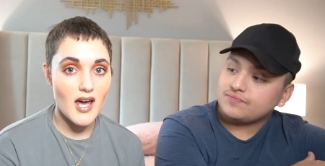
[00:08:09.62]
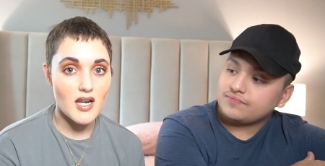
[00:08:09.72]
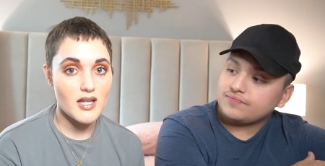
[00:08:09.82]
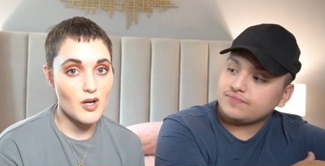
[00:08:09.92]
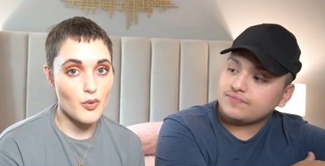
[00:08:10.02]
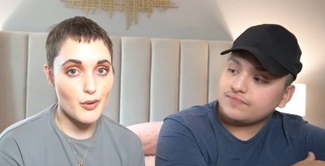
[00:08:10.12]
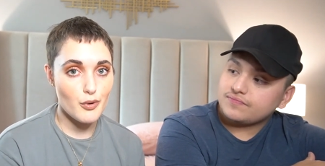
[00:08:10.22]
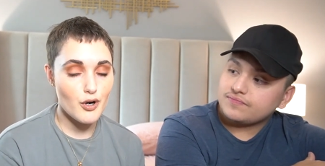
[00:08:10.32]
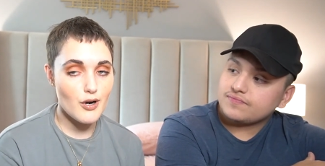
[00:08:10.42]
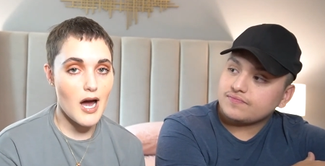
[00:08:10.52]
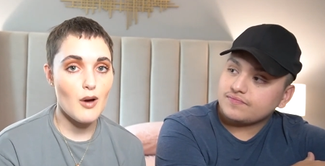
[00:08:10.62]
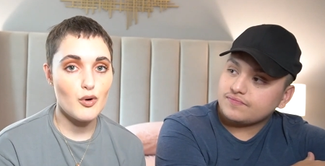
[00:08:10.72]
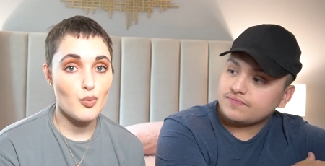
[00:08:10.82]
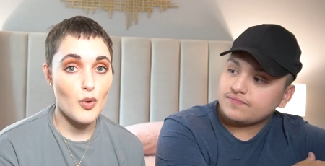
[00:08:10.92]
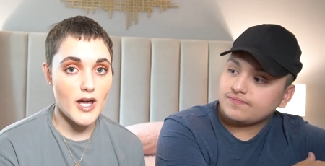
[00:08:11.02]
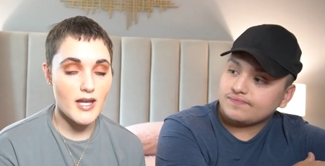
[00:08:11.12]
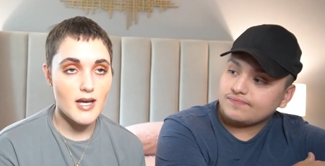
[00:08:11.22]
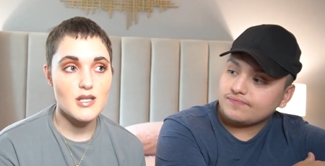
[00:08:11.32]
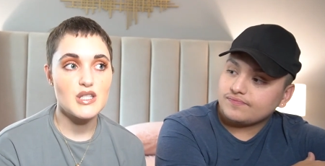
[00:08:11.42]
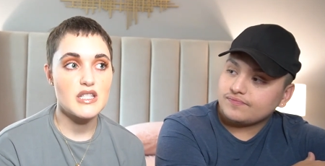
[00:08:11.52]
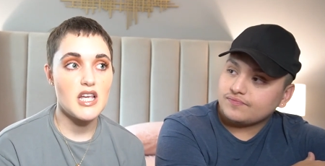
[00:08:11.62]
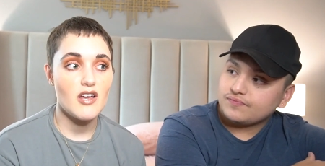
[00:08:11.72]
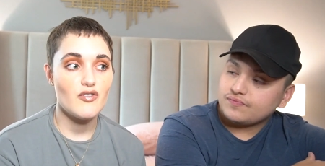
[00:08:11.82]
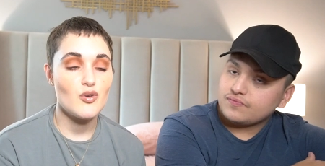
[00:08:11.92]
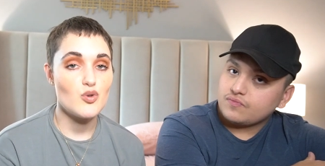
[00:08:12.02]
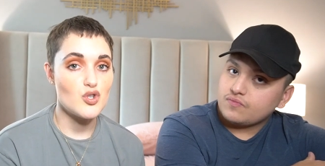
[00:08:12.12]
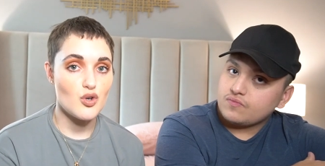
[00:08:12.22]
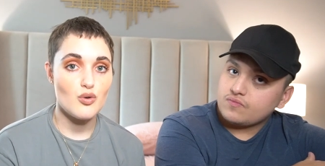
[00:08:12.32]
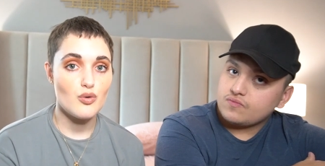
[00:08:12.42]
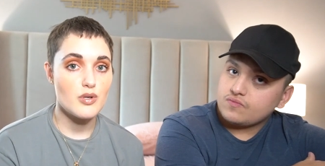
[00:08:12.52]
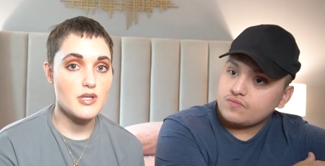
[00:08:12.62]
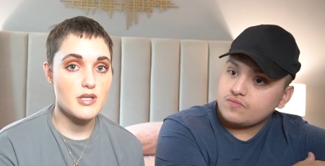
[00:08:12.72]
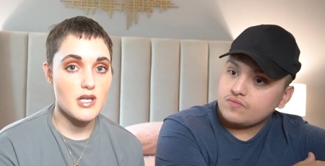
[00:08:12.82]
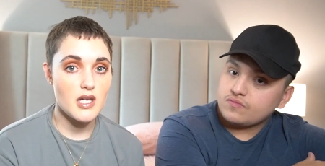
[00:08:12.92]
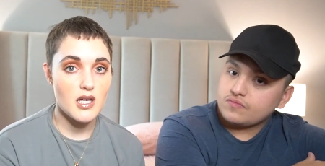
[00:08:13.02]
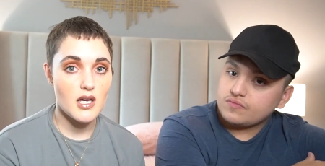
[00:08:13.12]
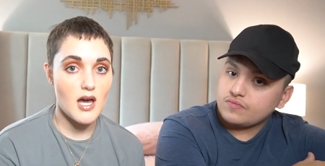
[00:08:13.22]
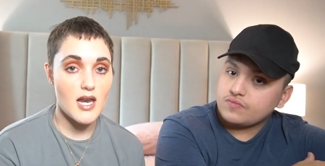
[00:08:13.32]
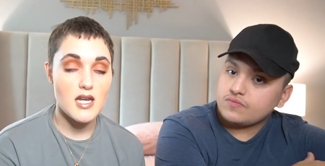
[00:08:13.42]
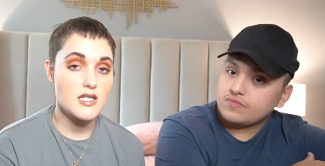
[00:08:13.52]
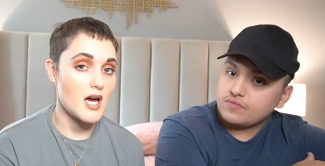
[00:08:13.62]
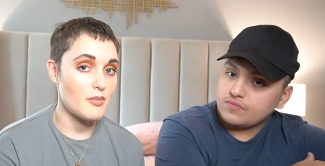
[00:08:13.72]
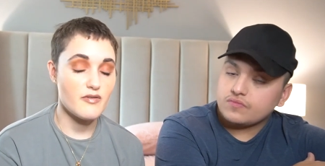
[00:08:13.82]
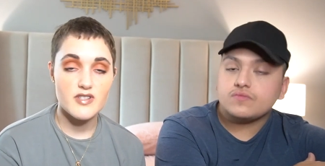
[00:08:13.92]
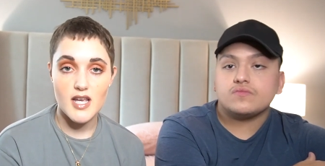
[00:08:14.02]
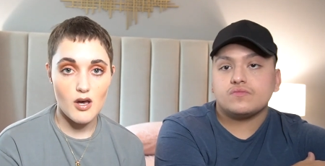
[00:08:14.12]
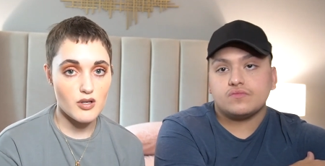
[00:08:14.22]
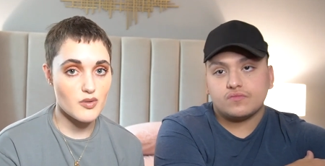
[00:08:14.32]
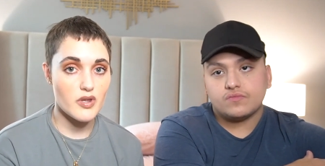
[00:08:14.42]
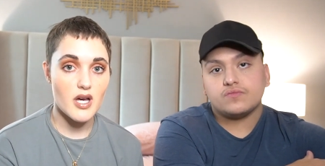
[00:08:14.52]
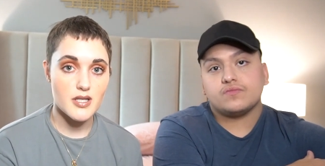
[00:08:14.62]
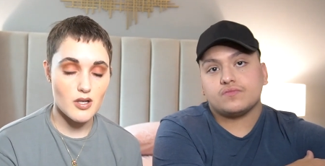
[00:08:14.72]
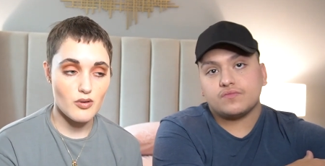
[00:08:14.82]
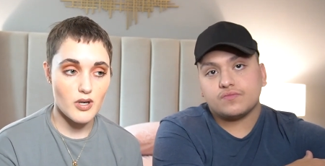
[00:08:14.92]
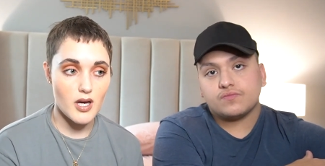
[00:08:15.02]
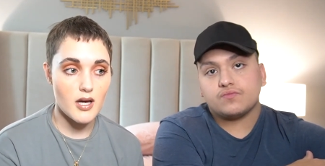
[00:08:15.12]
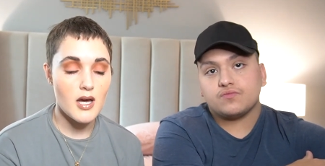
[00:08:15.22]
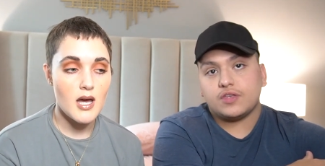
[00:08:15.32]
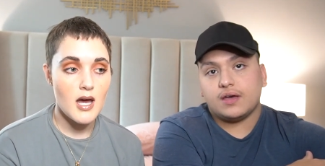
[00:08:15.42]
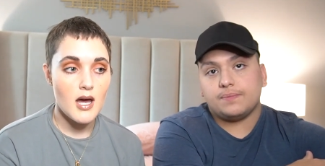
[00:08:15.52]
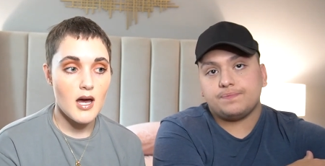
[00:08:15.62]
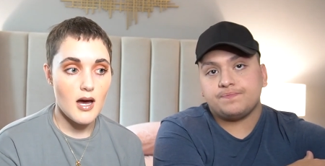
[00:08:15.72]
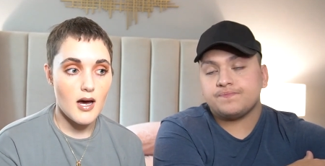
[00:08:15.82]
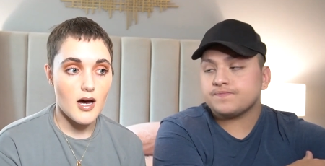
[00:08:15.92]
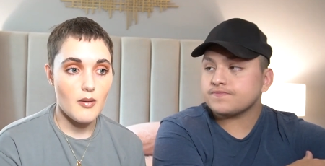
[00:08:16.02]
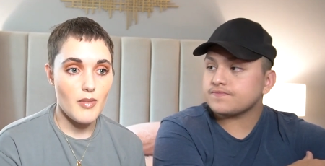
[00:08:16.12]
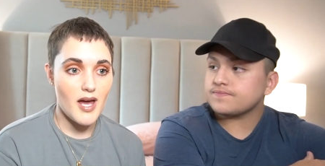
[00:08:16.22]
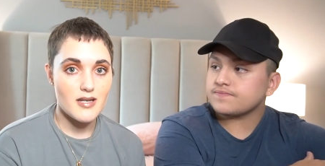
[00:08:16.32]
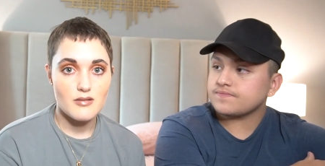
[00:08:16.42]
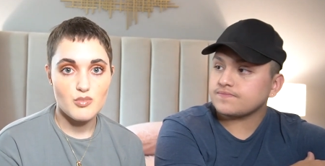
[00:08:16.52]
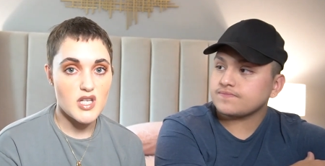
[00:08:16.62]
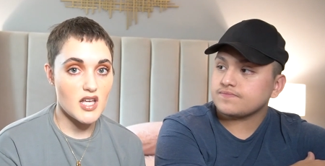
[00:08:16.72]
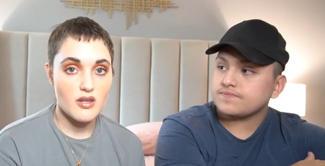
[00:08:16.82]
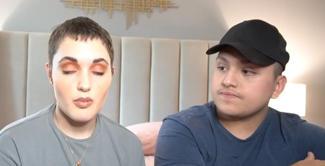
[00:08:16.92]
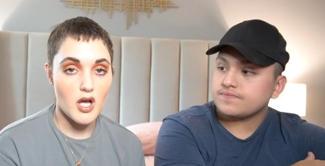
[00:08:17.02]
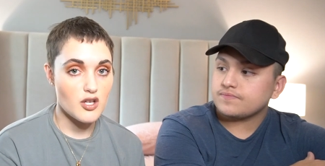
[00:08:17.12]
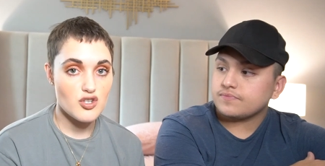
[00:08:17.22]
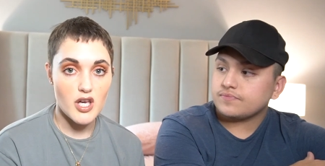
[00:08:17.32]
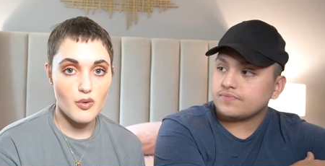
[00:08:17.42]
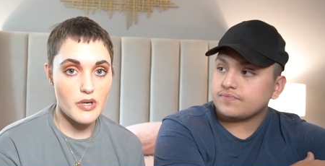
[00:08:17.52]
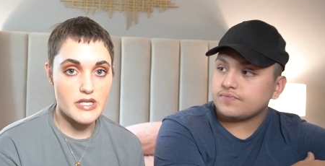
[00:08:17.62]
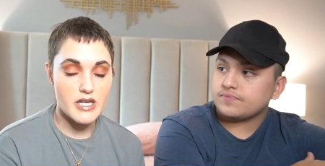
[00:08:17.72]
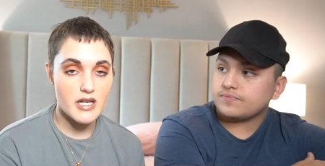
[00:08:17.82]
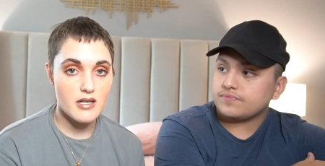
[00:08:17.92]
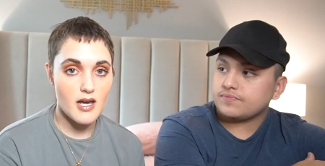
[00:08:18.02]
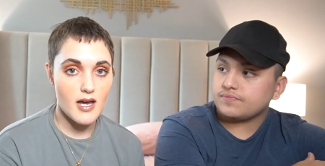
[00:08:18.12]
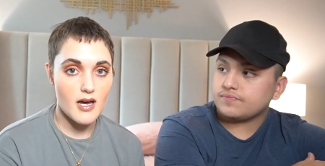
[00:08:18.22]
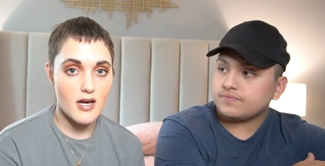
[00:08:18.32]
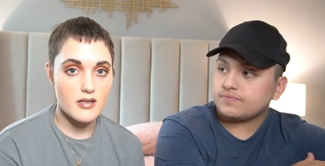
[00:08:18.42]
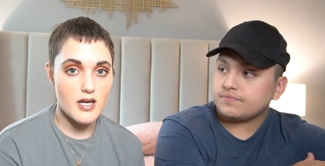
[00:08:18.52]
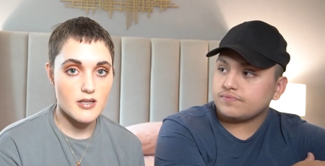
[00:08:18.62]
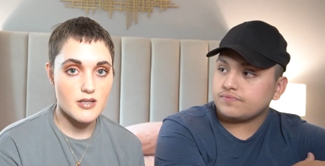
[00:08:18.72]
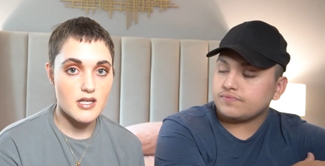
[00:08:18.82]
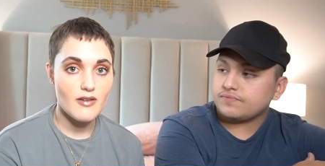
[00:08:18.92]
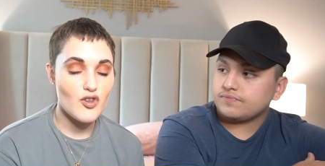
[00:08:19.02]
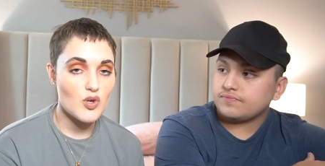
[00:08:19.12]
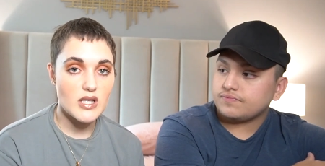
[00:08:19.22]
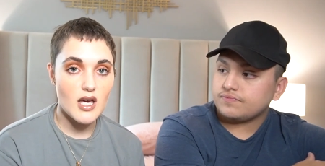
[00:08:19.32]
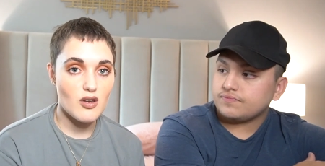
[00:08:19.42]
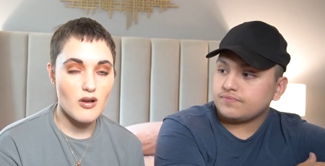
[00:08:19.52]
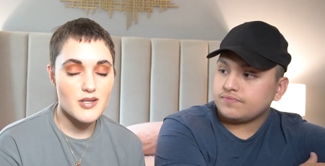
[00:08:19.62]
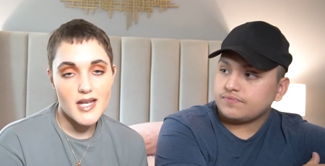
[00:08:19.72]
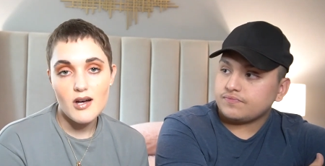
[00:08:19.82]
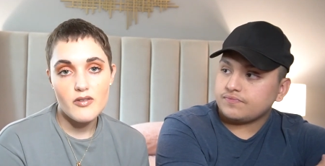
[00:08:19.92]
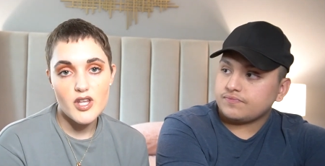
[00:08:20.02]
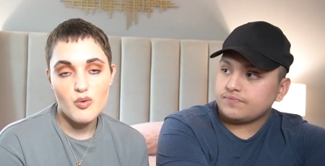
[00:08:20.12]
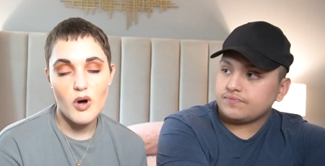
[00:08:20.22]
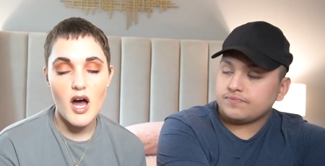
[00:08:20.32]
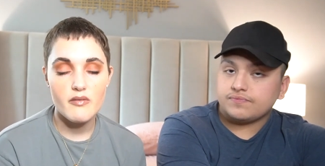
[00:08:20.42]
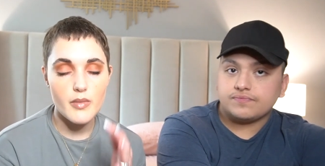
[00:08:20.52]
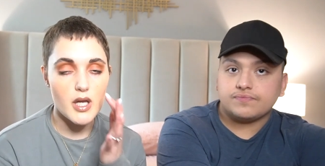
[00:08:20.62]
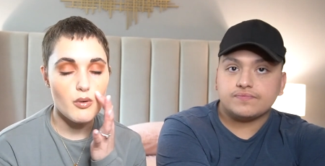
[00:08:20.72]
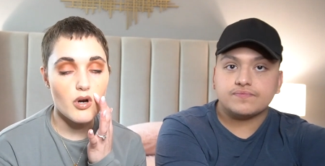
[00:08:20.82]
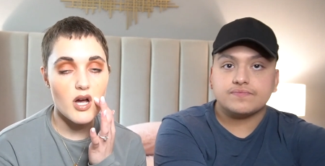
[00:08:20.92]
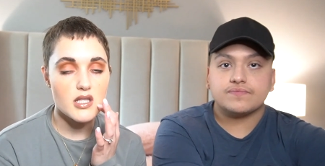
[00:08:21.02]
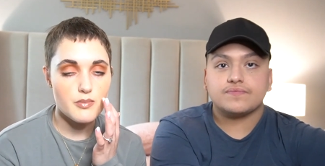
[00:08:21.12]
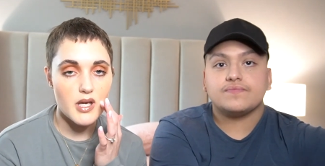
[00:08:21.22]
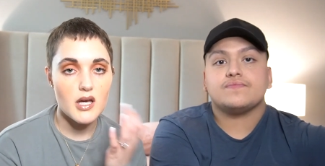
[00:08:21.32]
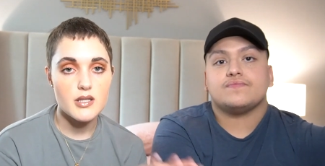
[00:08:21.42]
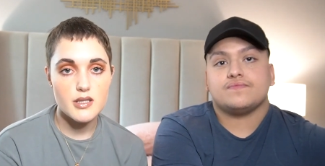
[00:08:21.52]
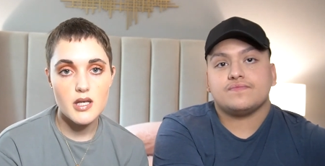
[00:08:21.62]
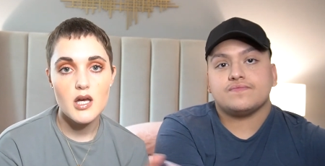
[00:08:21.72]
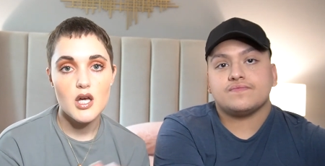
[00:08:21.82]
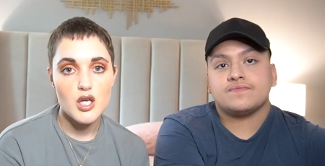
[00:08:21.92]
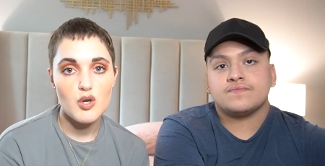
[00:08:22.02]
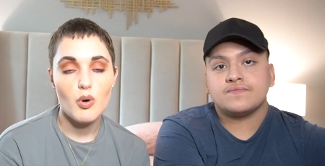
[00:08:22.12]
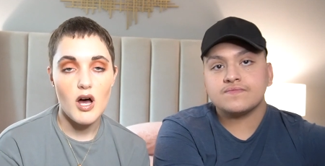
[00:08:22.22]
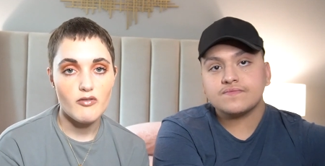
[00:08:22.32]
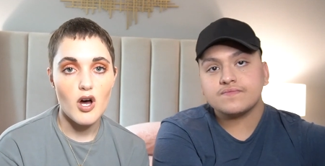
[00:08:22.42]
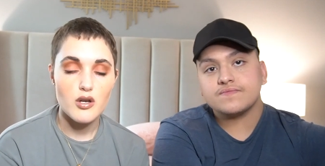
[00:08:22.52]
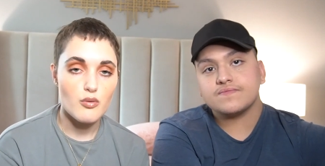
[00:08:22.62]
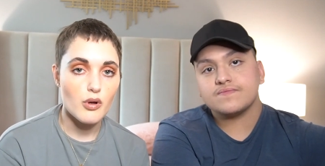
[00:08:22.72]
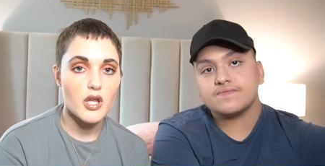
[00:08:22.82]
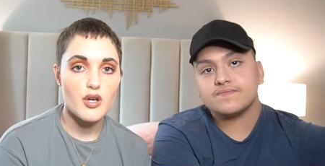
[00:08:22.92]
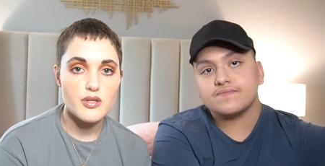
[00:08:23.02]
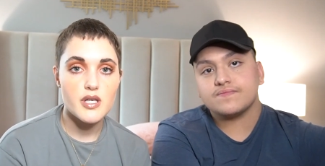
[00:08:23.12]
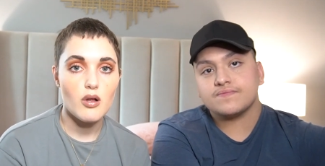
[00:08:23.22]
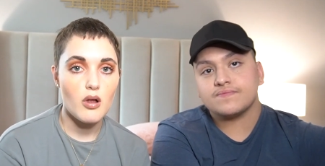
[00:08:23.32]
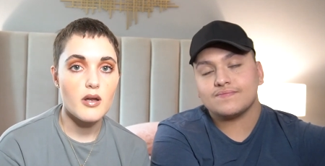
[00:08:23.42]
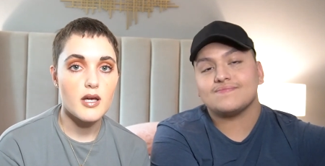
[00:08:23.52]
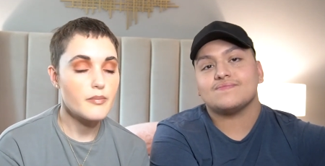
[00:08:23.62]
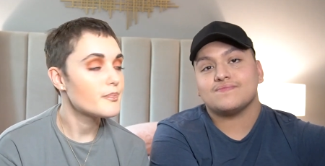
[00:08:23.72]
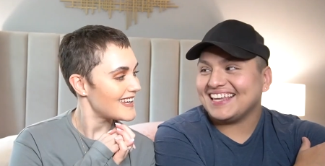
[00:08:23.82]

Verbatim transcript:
Speaker 1: kind of like we were, I would wait and see if you do see any type of sales with Casa Luna. Yeah. Um, and take the plunge like we did, and and see if you can get it on sale, and then you won't have many regrets because you will have gotten a really good deal on it.